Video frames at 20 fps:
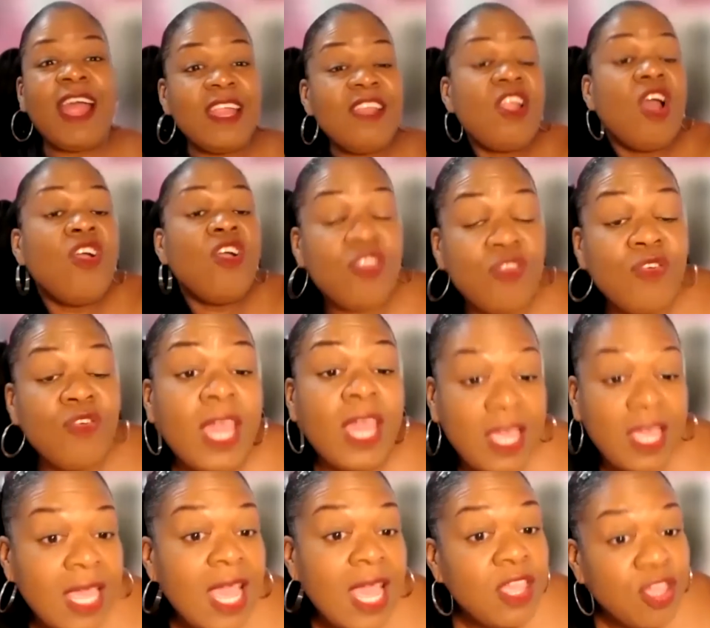gonna just be
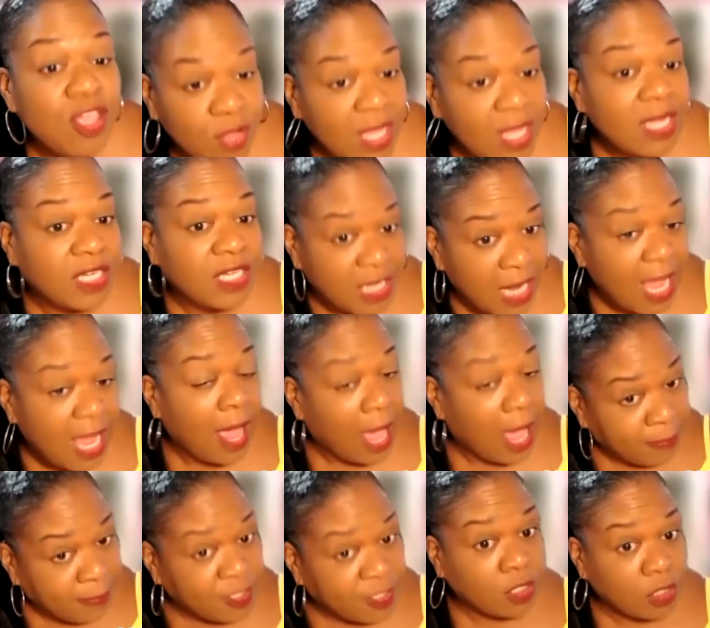jabbing yeah, me.
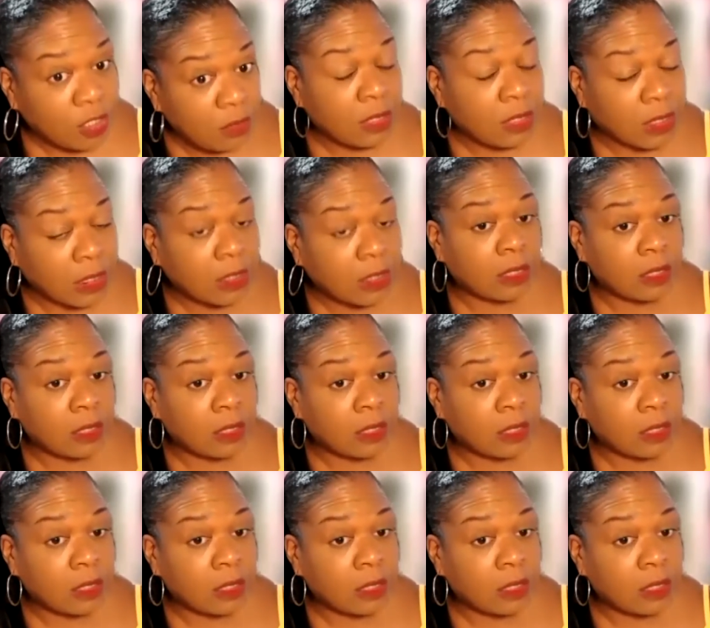absolutely.